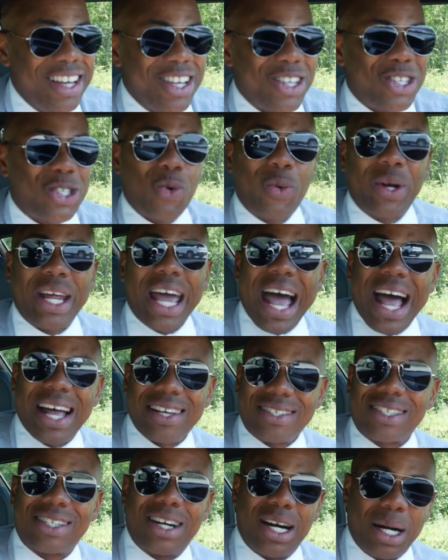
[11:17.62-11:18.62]
So it
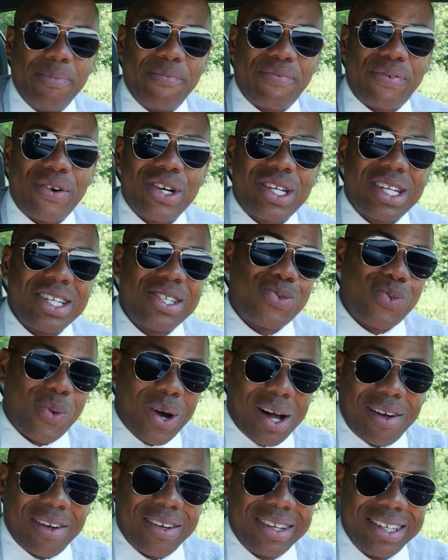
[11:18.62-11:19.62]
has comfort as
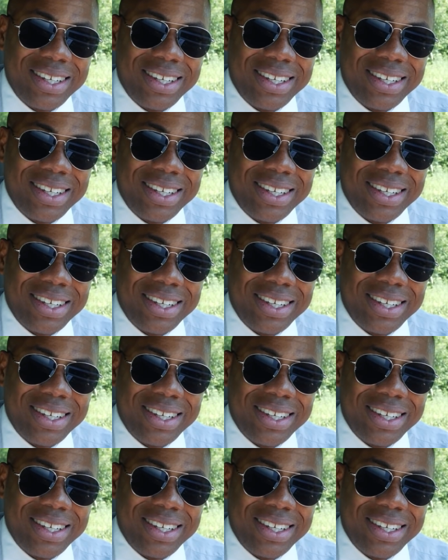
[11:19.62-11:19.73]
well.